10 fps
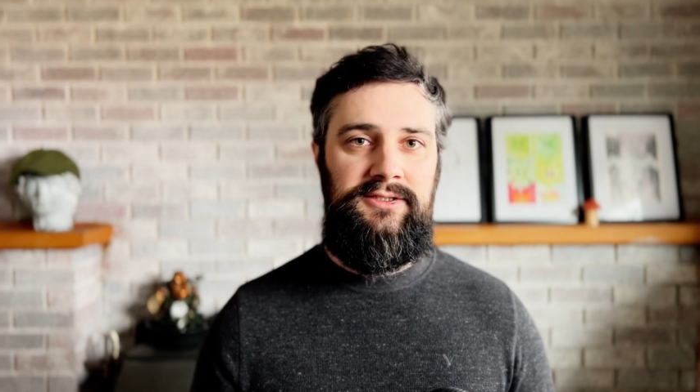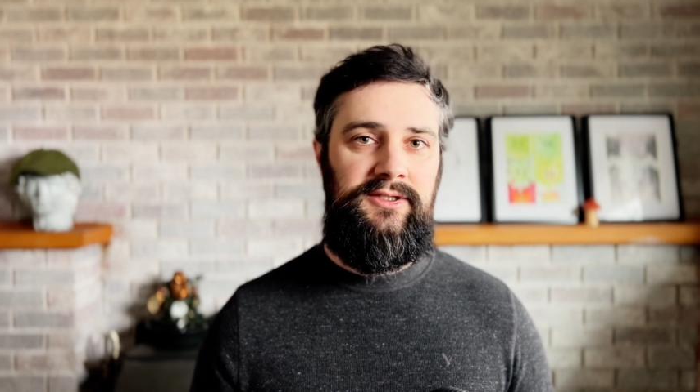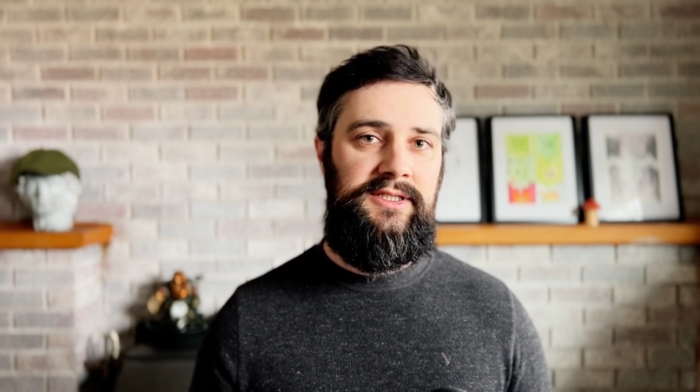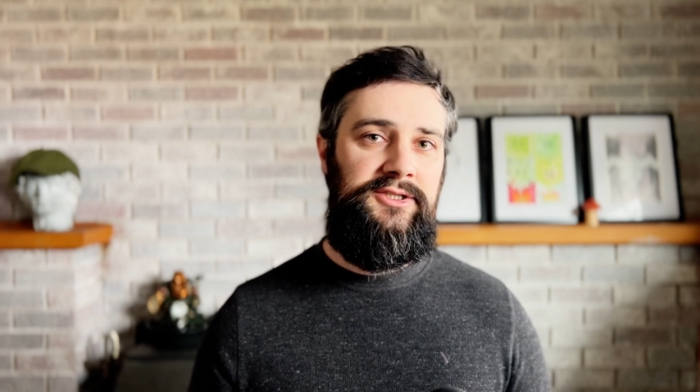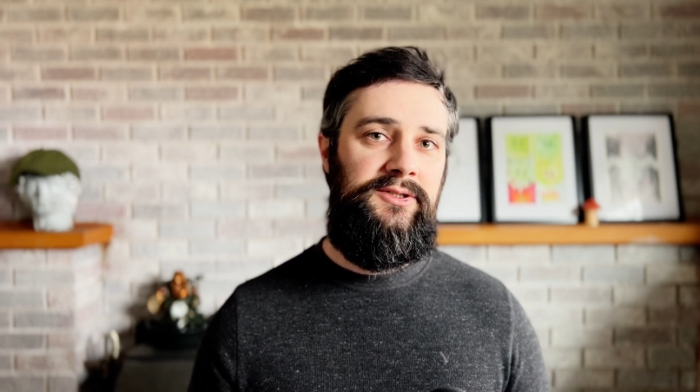so
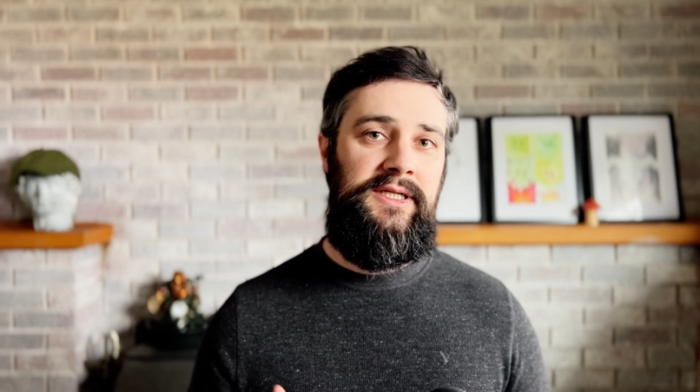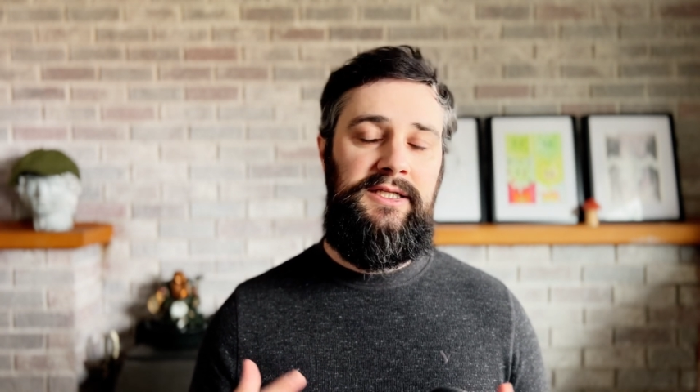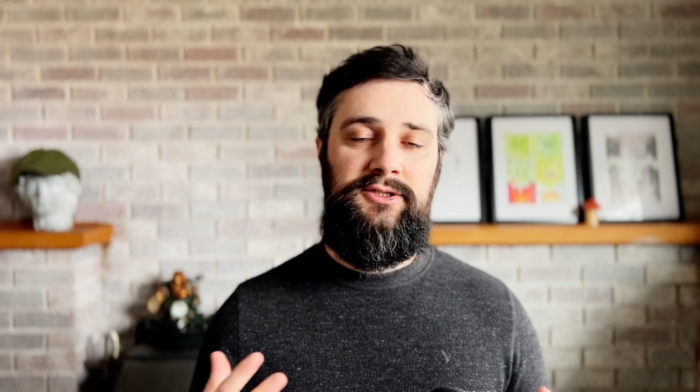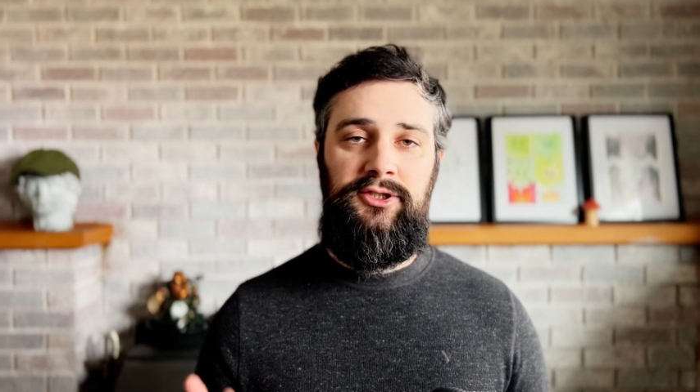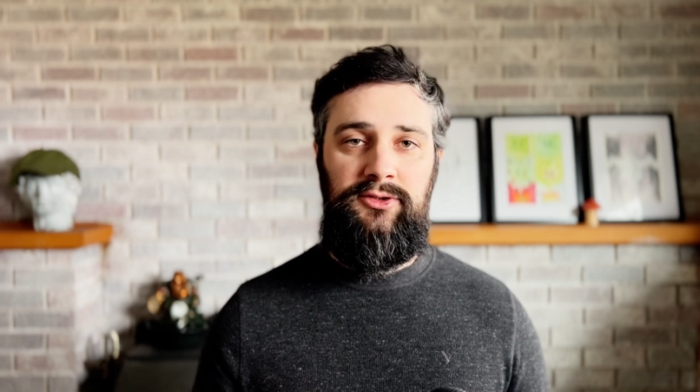that you can
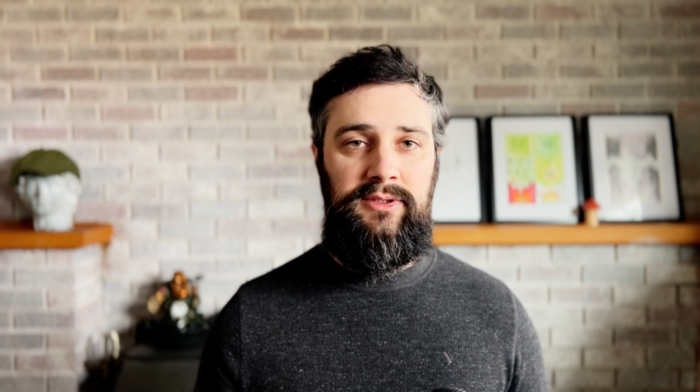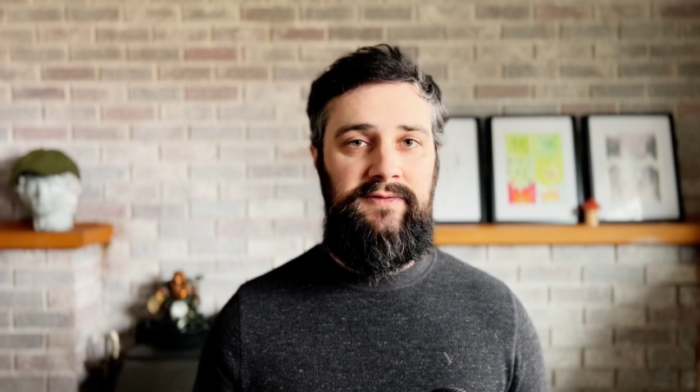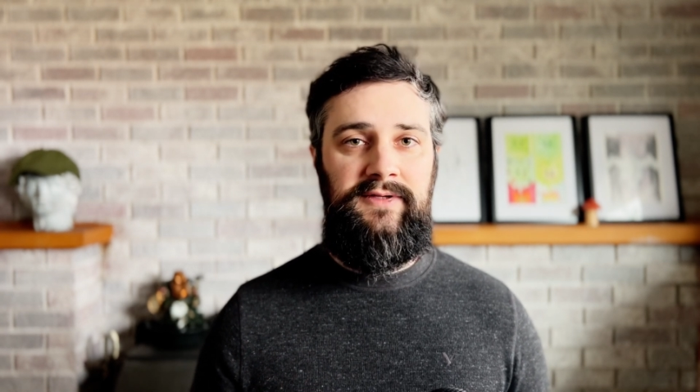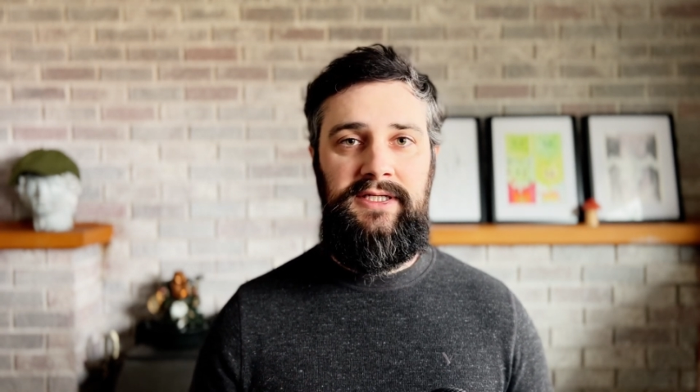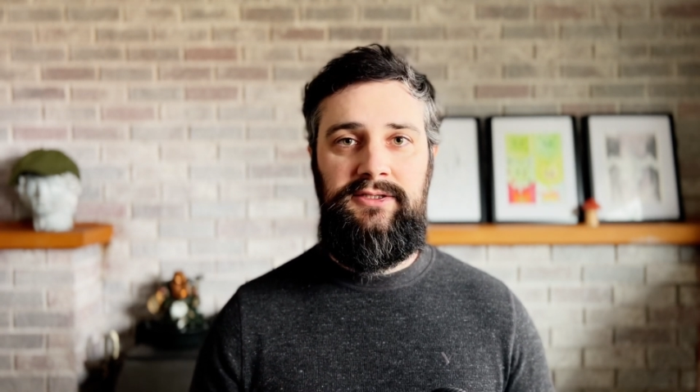
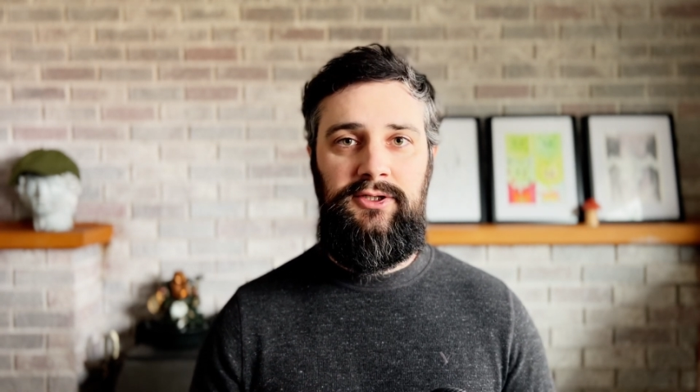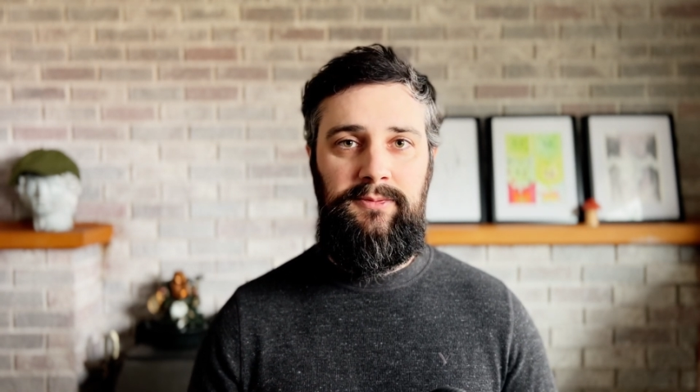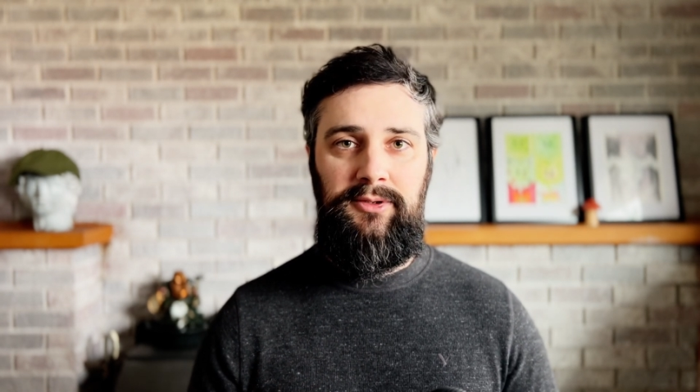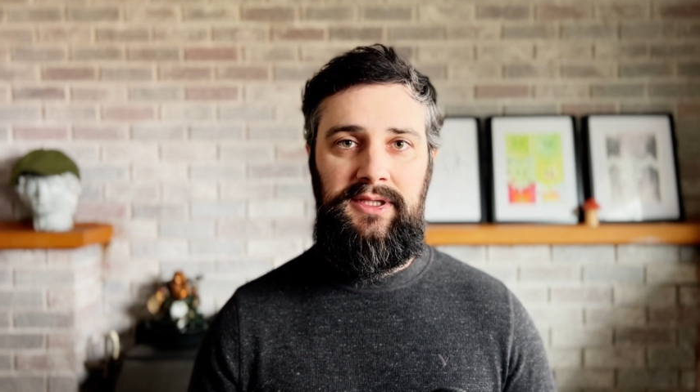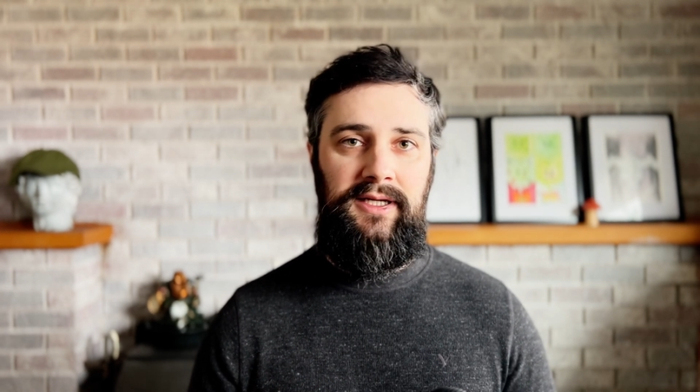intuitively
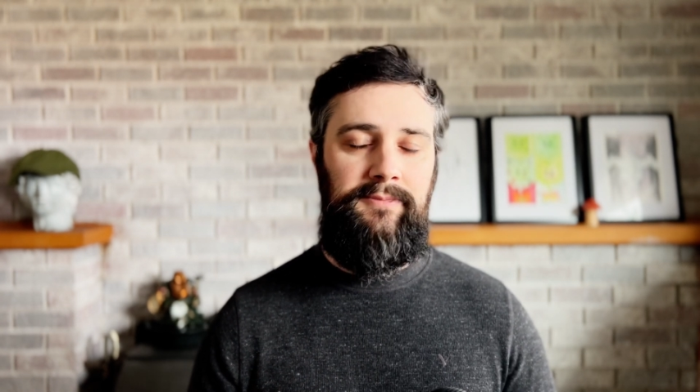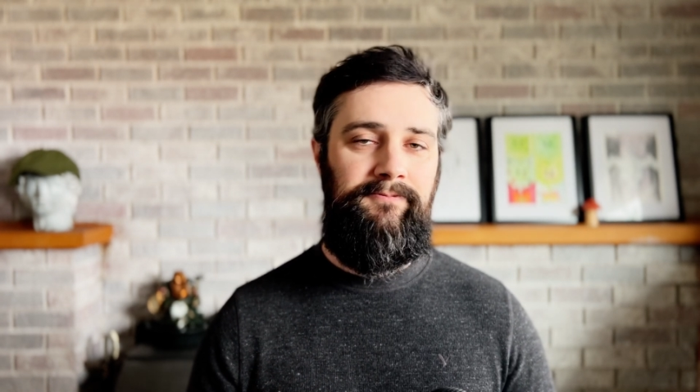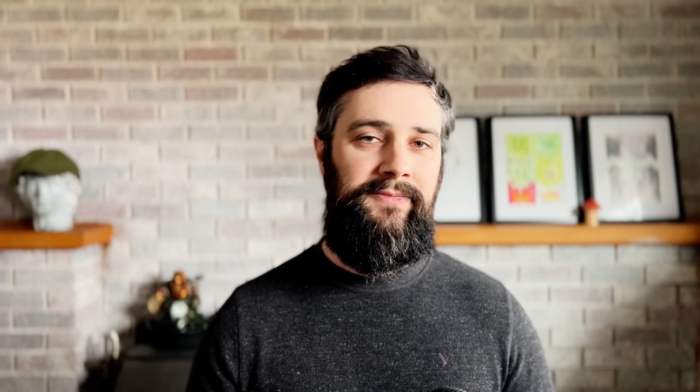interpret them.